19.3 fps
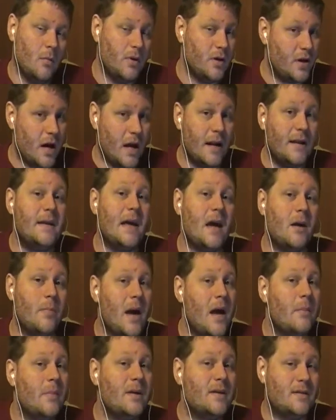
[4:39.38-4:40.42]
You got to take
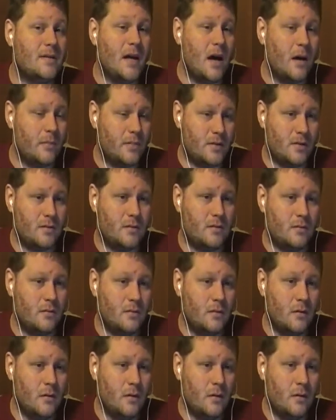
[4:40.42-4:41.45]
baby steps.
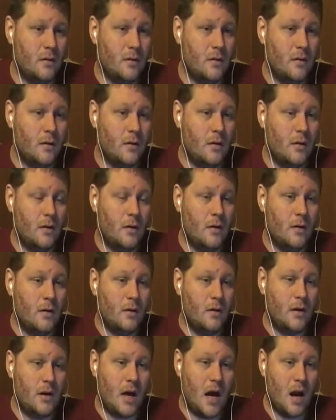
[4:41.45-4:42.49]
You